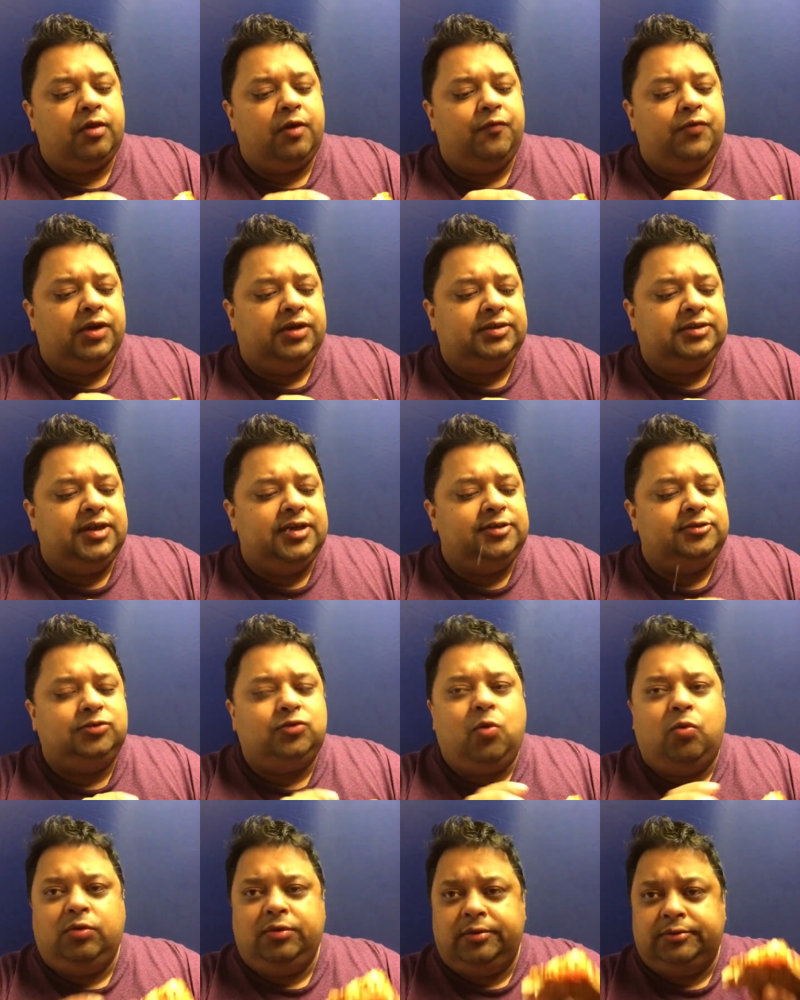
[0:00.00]
for the taste
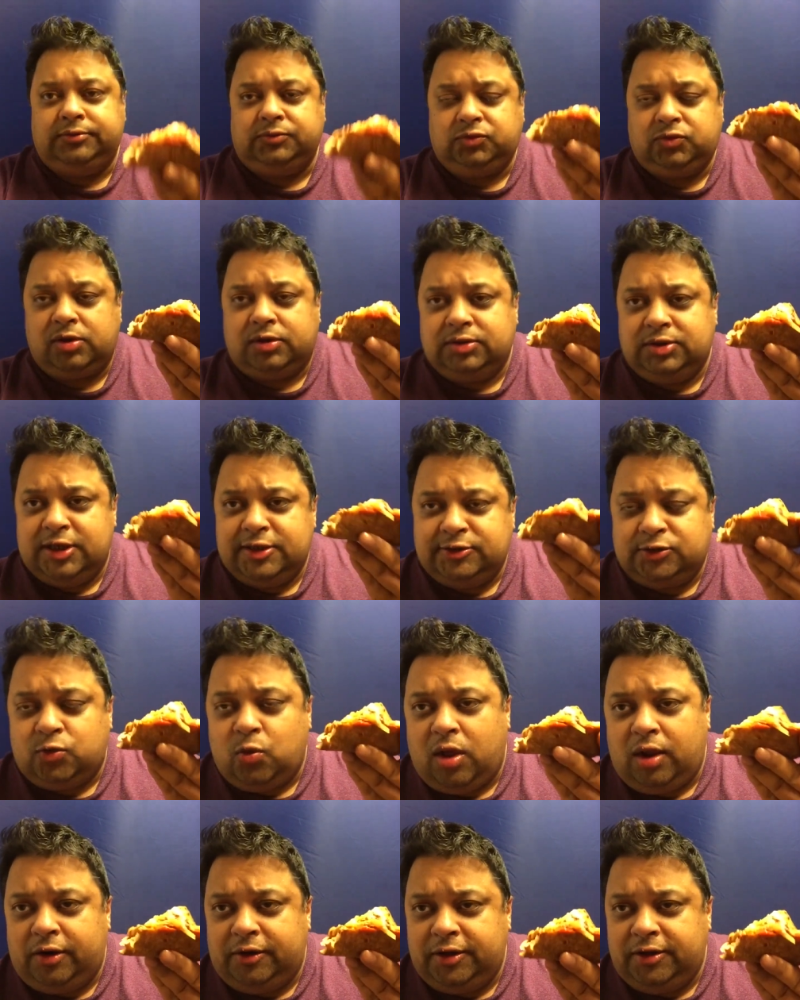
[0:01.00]
taste
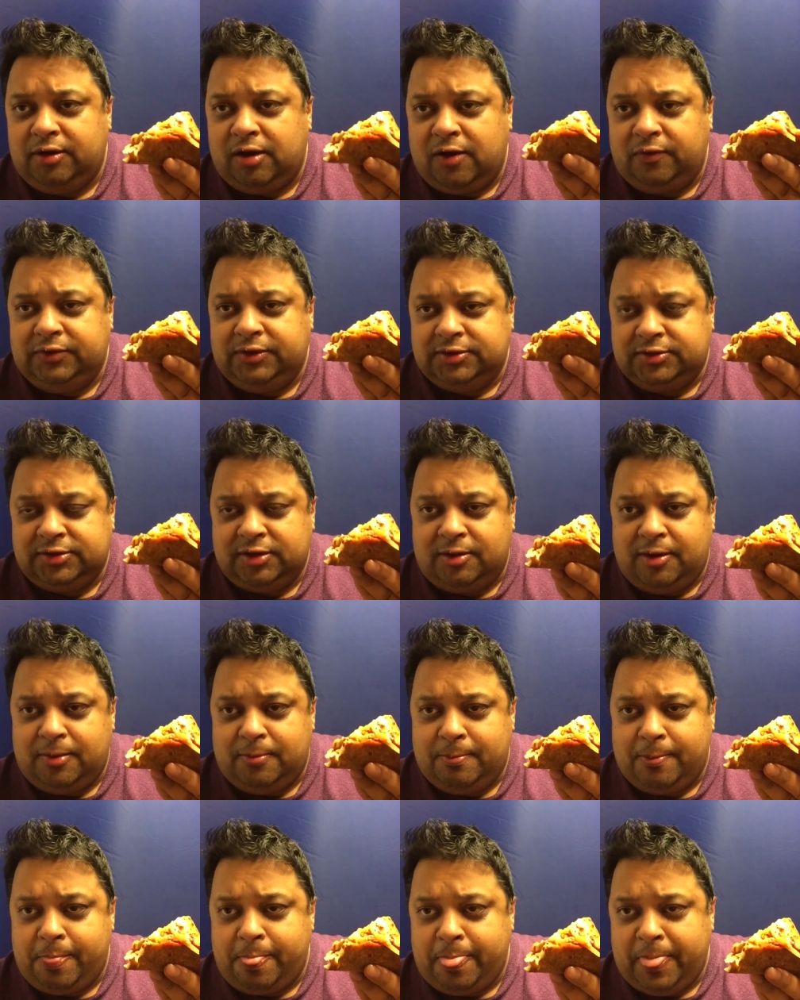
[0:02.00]
quality of this,
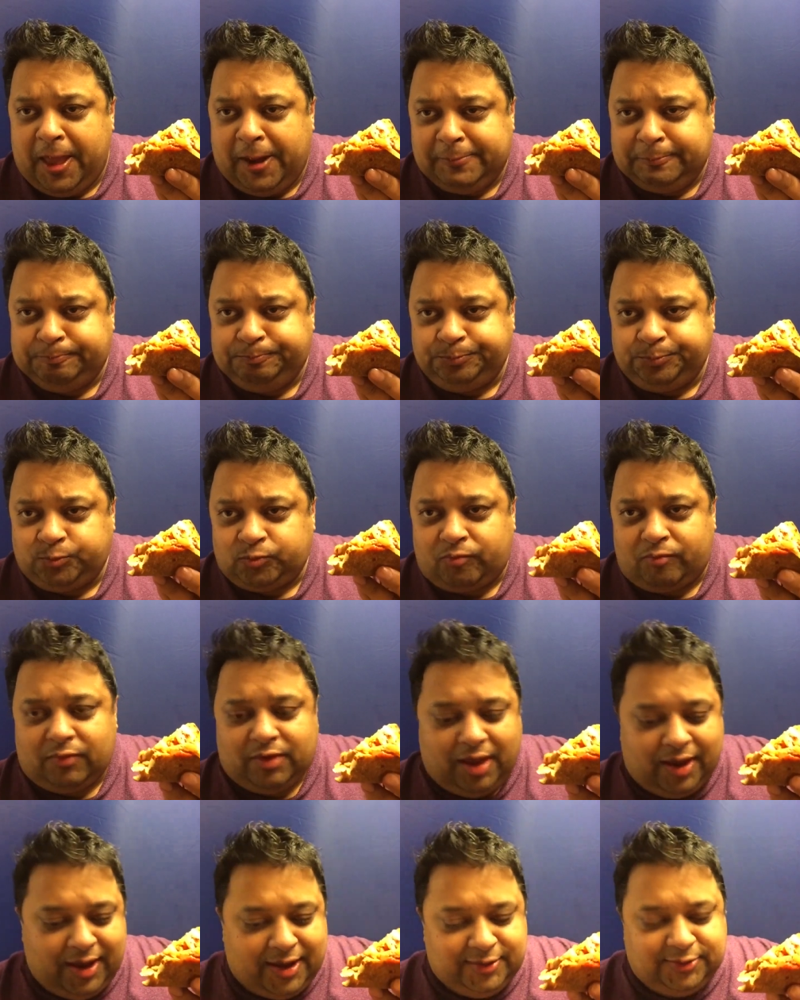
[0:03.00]
um,
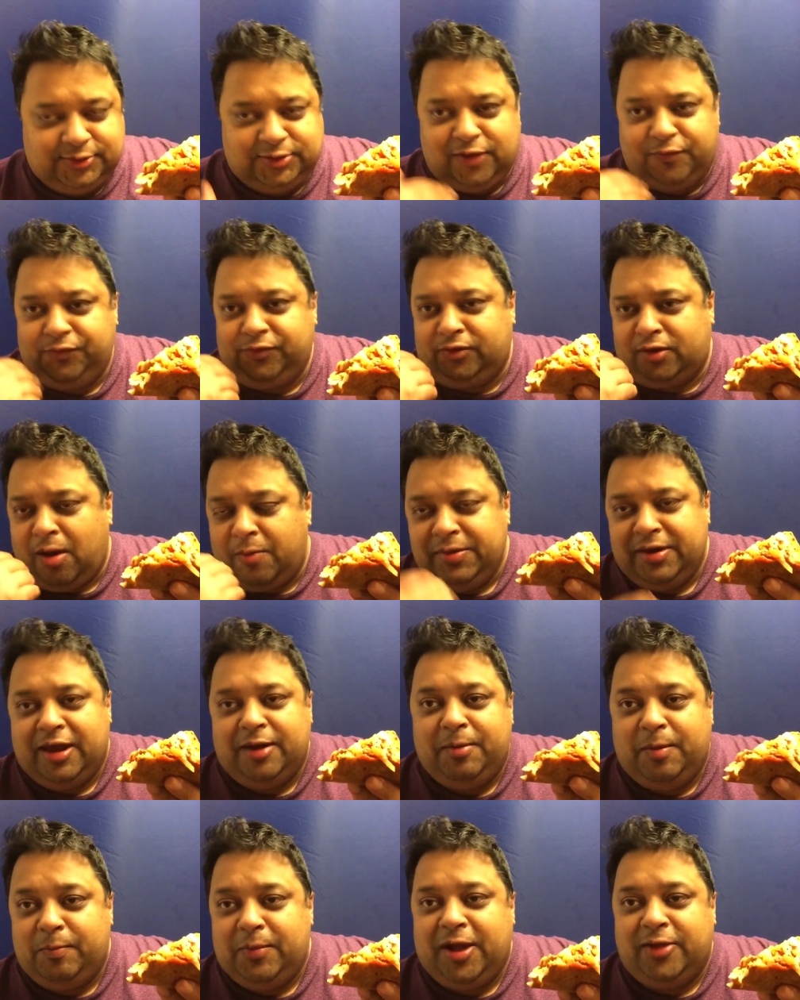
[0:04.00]
I got stuff coming
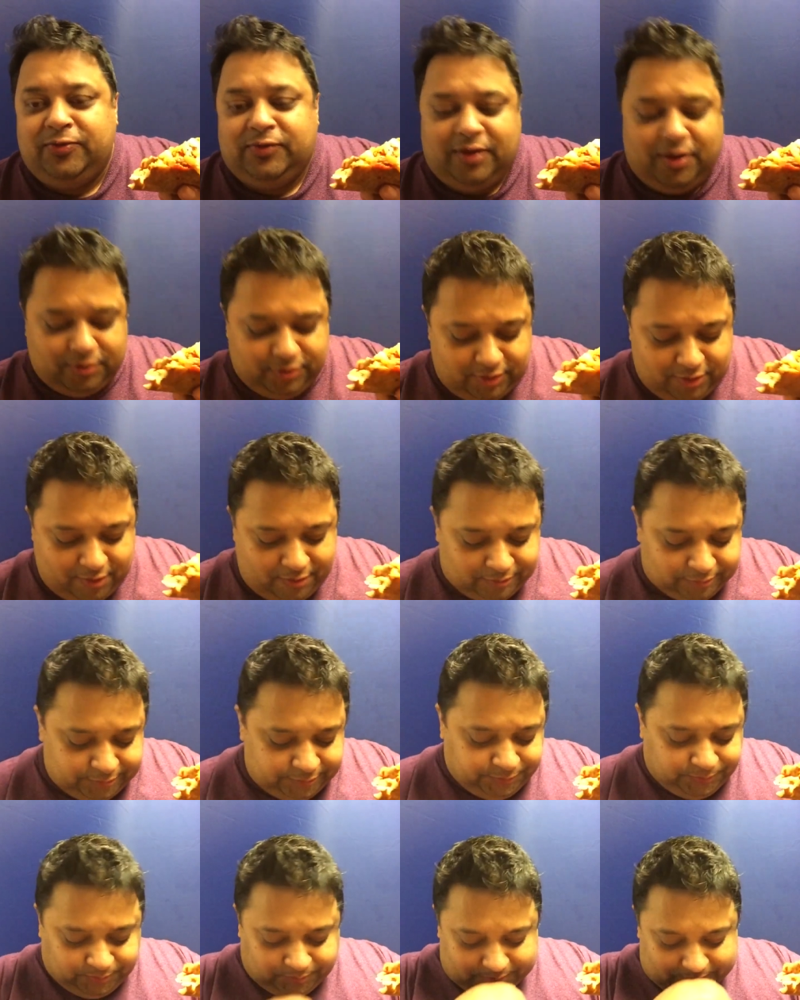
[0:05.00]
out of my mouth now. You know,
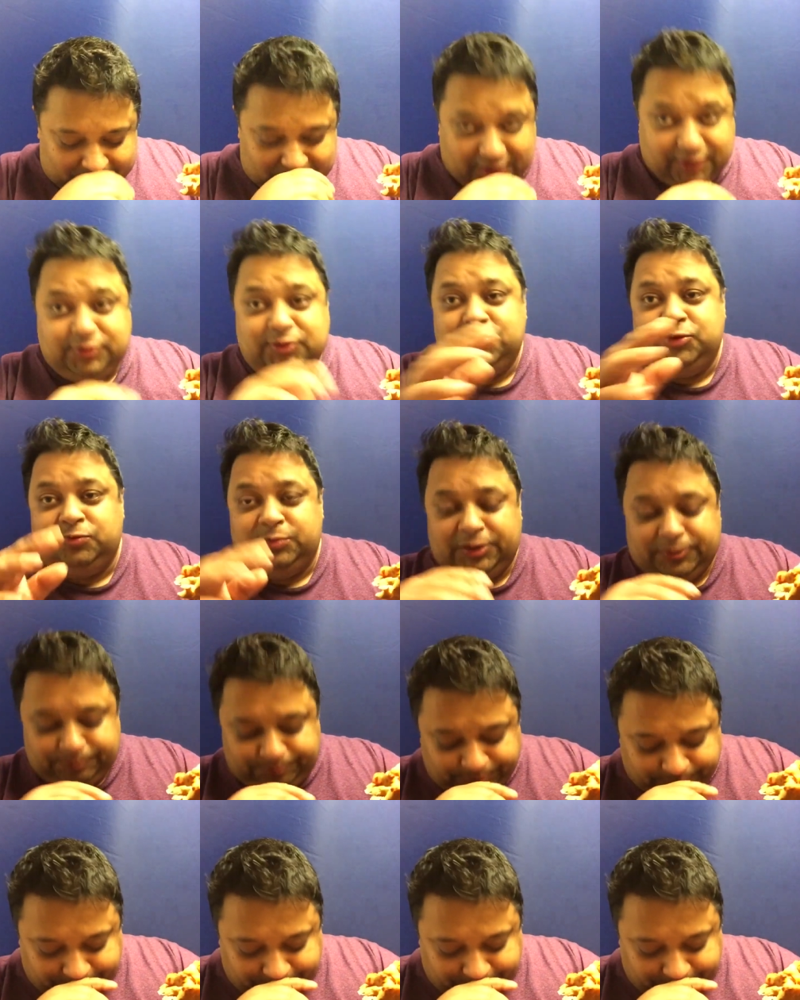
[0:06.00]
excuse me.